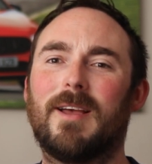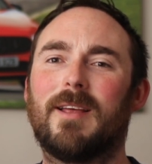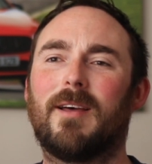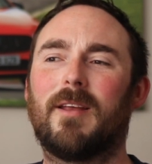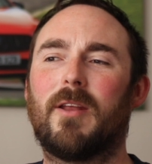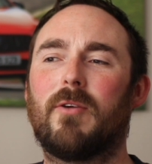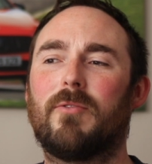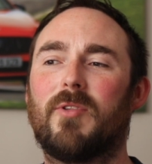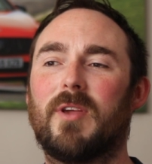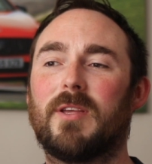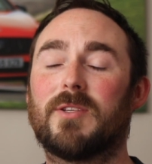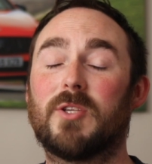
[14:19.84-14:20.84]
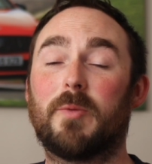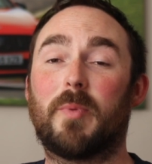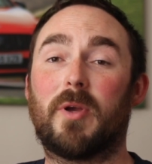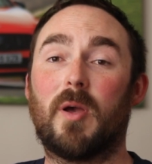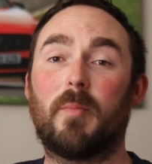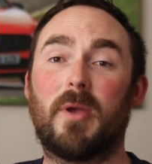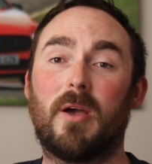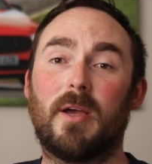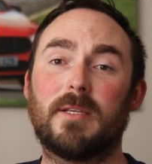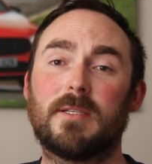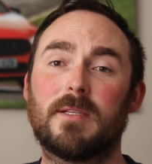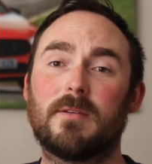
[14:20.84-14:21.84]
I know the Super Cup
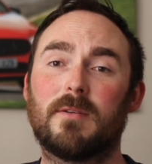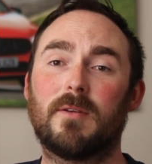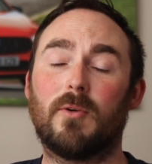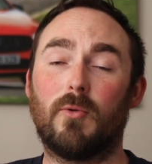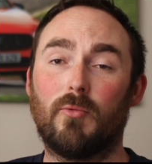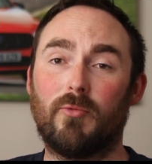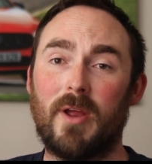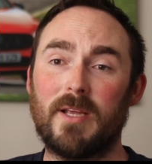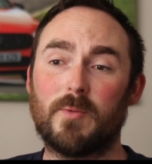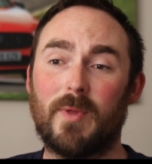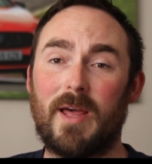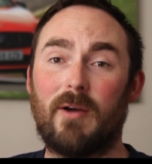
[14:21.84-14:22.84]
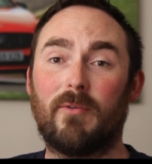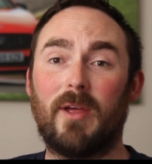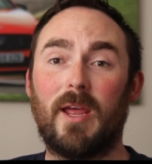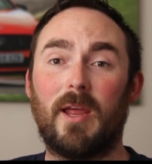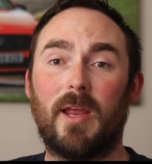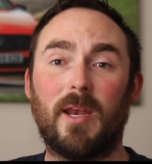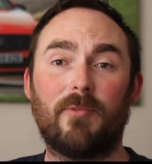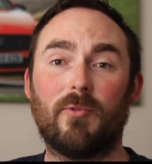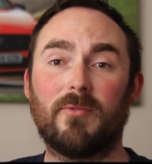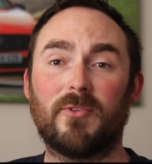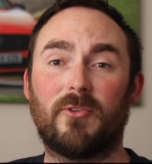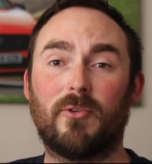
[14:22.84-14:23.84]
guys all race without any
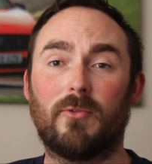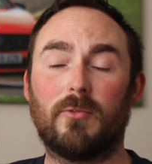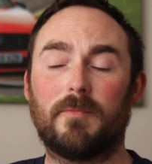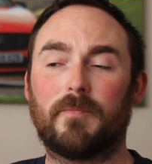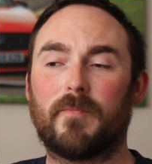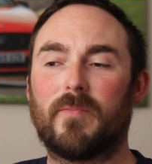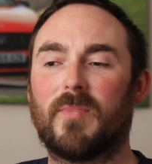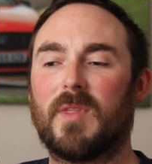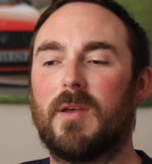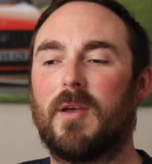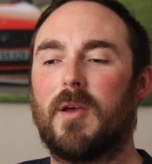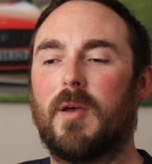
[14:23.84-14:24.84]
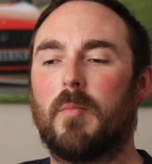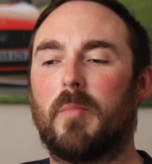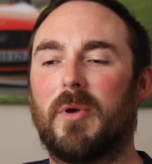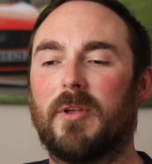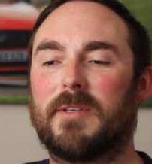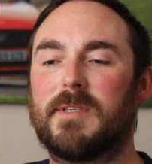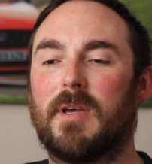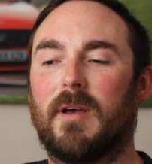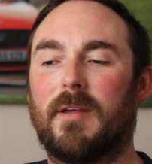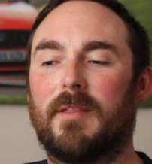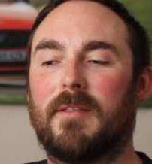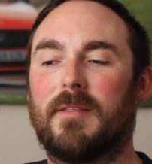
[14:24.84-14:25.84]
roofs at all, but
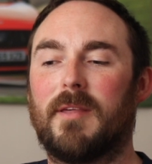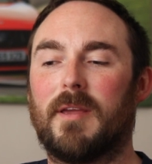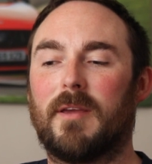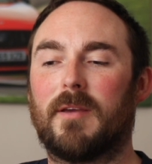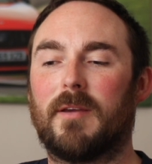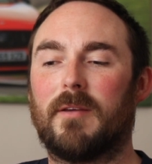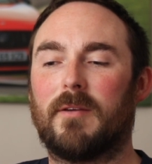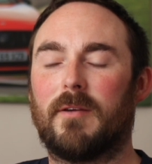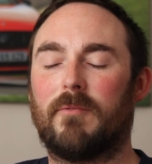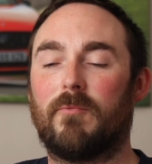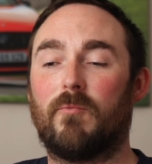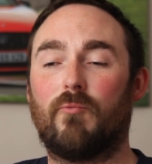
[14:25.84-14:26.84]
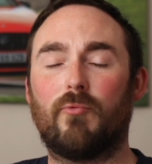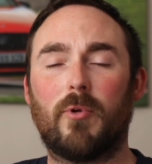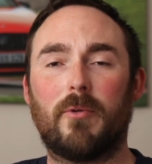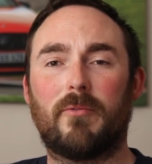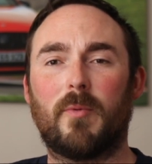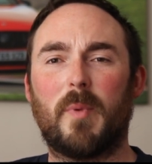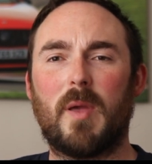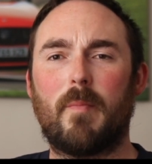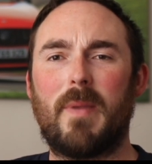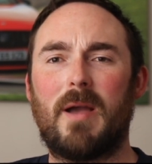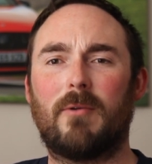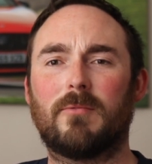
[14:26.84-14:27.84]
I think roof would be
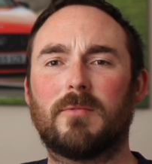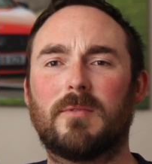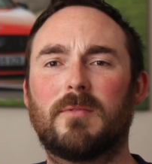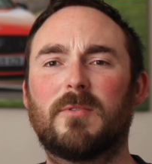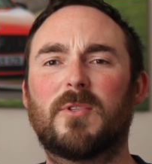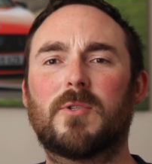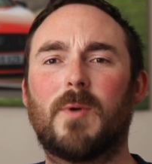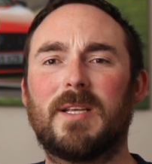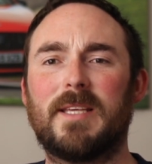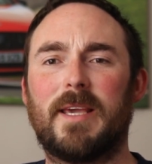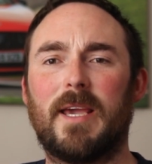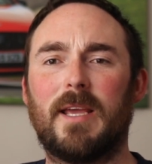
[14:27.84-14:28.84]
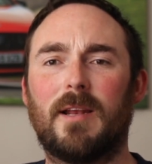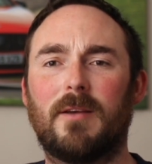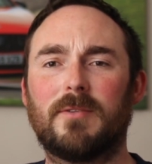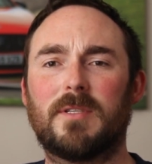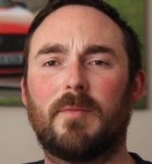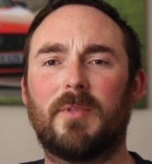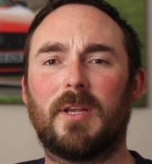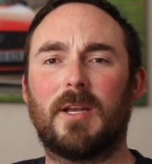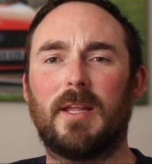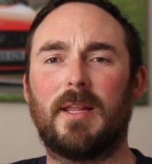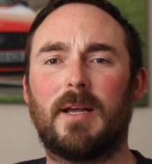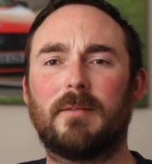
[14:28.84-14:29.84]
about 20 kilos, something
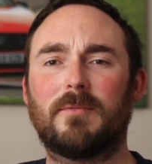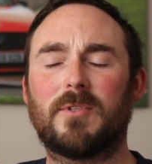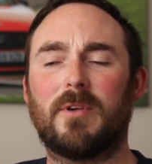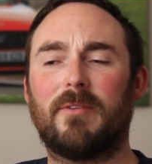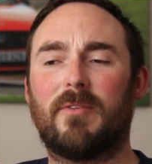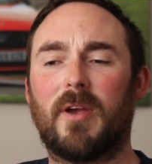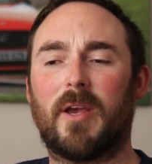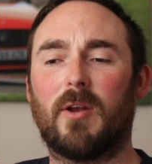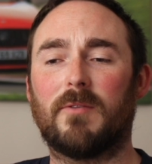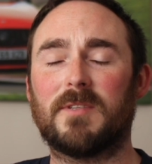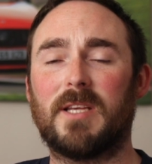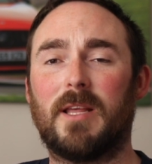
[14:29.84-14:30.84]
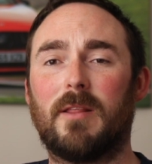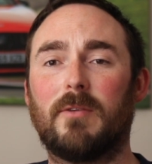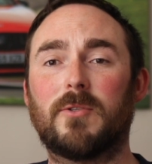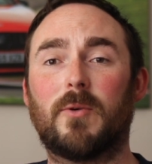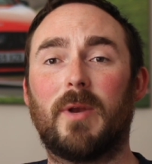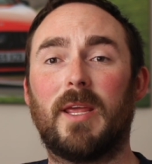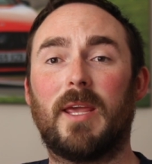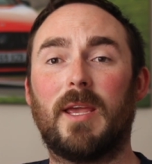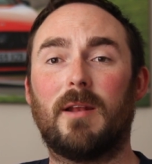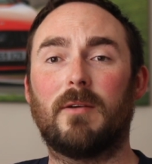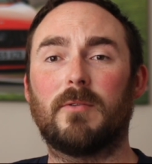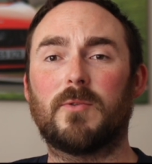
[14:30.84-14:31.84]
like that. So if I can offset those 20
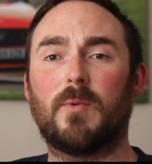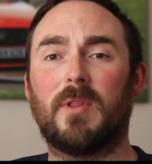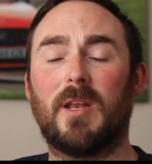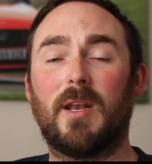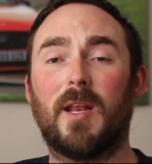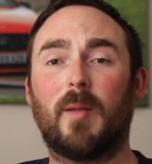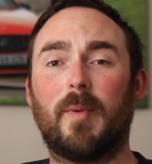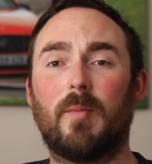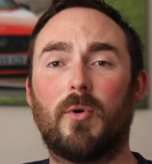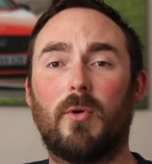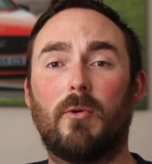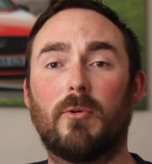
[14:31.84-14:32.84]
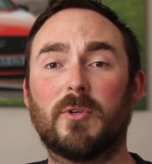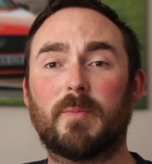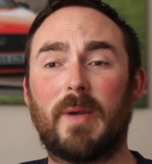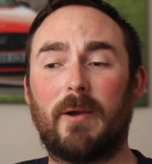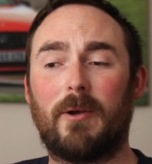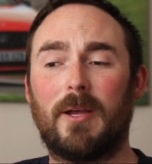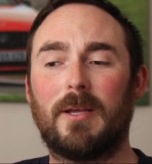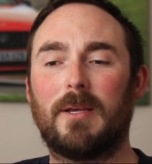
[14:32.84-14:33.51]
kilos with a little bit more horsepower,